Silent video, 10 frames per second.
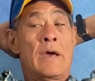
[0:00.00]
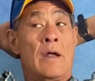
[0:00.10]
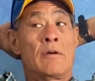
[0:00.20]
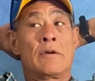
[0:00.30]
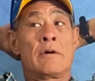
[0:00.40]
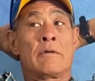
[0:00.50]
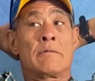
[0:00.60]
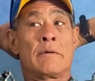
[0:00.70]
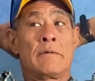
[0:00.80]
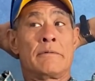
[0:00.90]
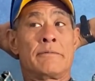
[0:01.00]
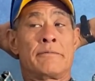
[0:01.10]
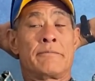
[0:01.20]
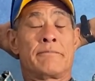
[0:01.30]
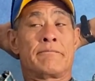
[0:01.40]
don't know.
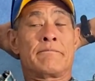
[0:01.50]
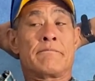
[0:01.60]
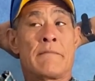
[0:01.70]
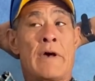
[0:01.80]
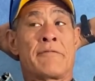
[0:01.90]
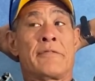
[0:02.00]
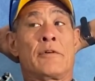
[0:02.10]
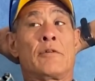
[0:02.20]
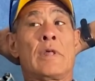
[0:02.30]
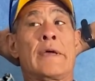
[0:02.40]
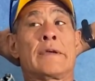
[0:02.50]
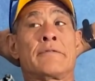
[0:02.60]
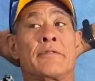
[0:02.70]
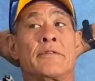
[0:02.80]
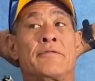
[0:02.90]
I feel like
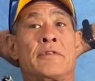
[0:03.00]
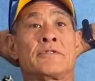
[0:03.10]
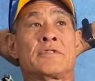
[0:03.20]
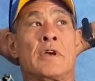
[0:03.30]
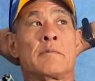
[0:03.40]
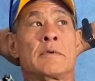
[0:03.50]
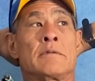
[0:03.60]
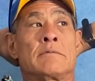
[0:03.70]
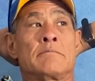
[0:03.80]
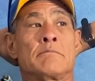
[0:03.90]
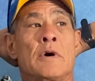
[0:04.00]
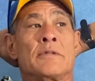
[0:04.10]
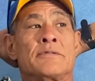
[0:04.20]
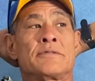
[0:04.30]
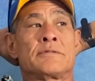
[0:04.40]
for the first time in
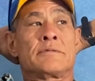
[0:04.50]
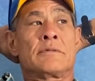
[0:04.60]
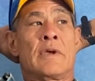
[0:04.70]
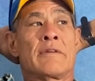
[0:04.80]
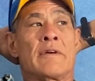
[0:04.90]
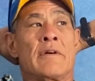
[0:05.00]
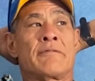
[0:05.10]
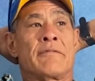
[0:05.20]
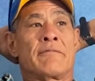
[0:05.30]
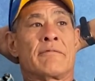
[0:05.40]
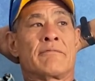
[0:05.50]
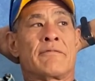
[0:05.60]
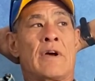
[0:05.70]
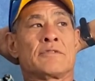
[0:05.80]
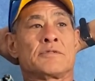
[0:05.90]
months, I've
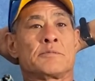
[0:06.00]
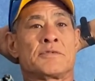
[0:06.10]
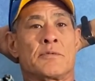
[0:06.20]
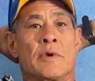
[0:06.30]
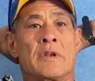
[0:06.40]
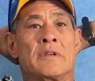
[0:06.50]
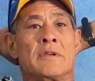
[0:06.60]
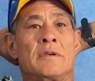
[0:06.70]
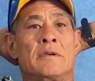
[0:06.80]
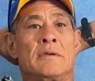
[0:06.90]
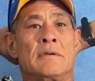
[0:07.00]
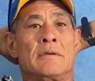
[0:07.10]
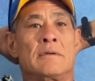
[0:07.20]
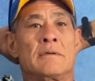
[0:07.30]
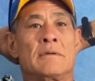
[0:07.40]
found some serenity.
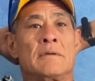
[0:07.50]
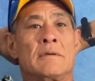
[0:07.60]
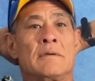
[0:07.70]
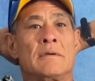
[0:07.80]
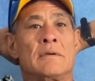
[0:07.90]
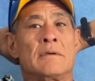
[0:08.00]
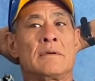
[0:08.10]
Good.